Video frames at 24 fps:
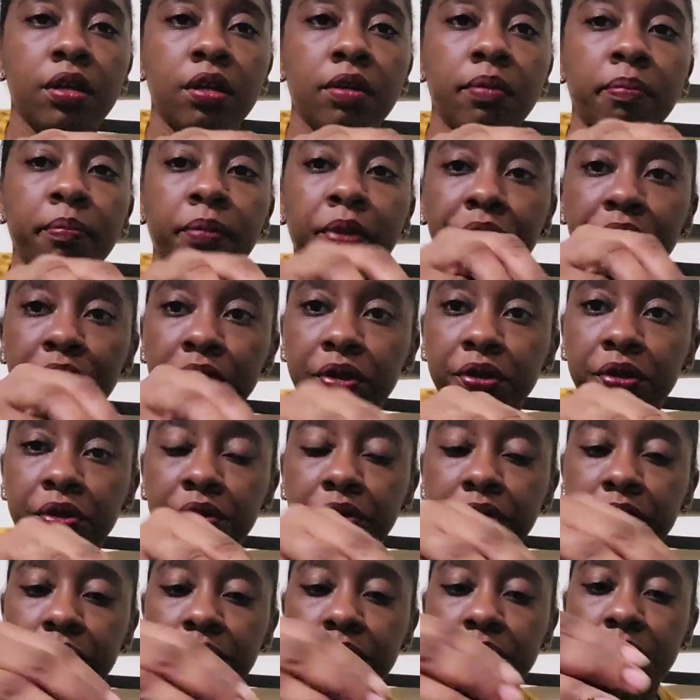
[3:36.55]

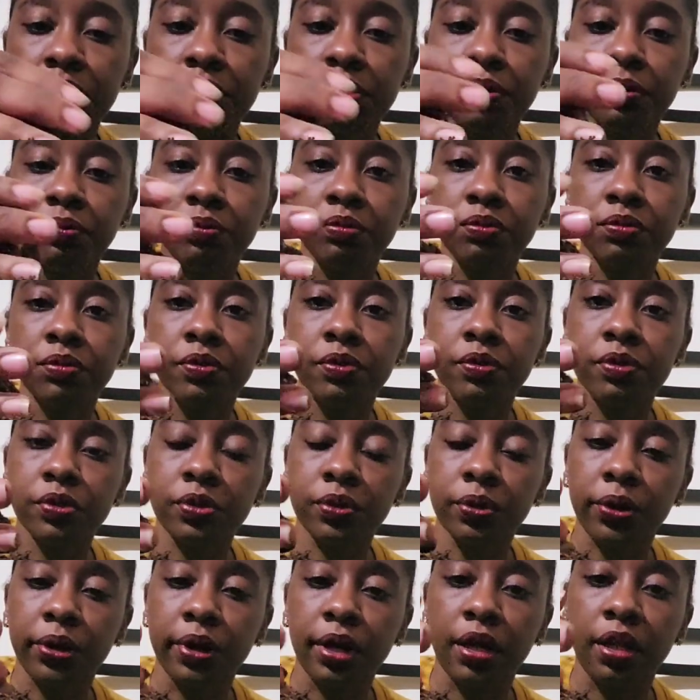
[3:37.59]
Miracle-Gro
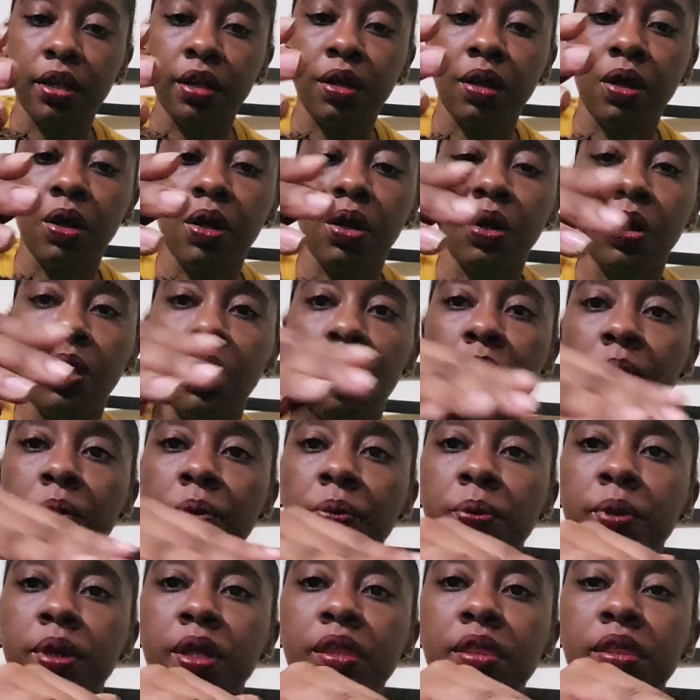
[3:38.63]
soil along
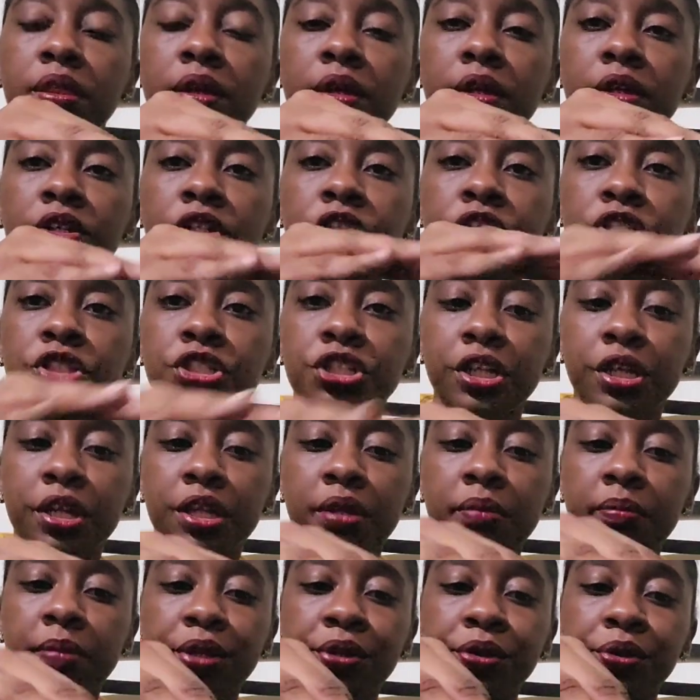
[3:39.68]
with chicken
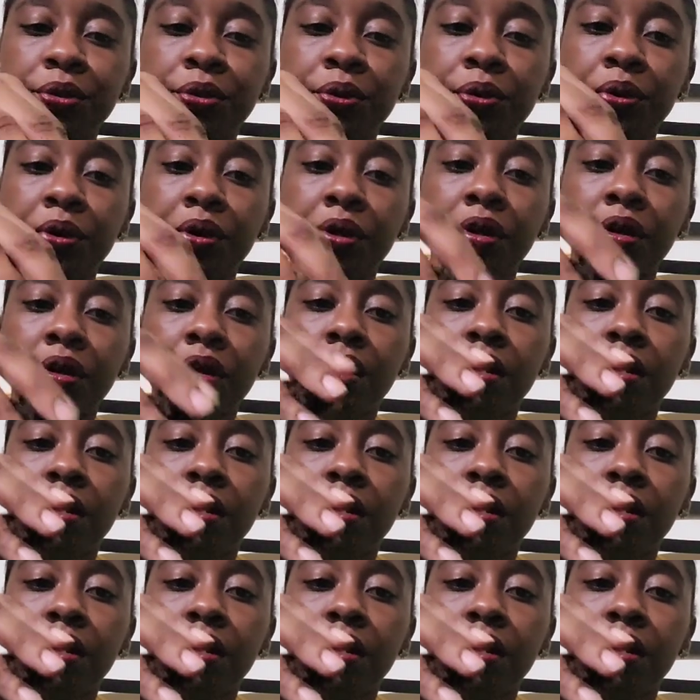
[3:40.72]
manure